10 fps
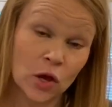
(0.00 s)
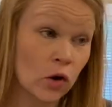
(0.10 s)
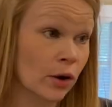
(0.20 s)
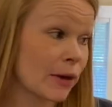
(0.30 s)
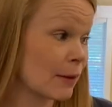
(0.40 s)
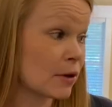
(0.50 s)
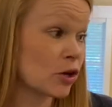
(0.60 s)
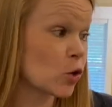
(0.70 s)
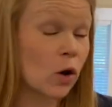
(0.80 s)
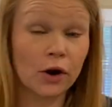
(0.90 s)
Or maybe
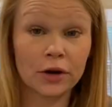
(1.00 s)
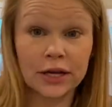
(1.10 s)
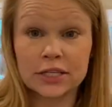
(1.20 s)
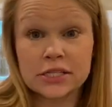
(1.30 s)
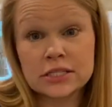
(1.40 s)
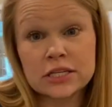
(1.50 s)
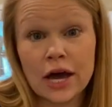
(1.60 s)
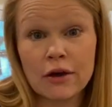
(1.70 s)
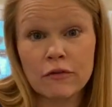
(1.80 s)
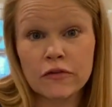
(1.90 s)
you already just
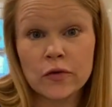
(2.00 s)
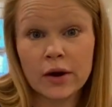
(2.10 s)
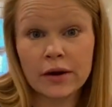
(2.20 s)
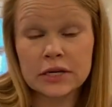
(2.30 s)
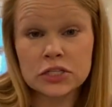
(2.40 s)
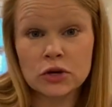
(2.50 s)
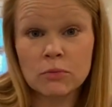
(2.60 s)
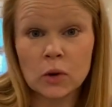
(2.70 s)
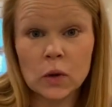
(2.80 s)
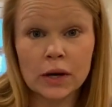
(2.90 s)
know 4 and 2
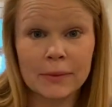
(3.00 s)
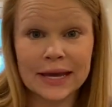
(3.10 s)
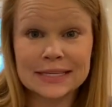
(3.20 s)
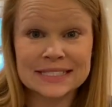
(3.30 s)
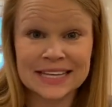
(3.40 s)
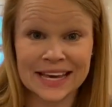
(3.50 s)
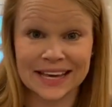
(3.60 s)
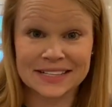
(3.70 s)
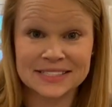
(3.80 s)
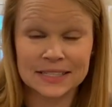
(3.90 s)
more make
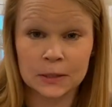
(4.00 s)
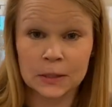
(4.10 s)
6.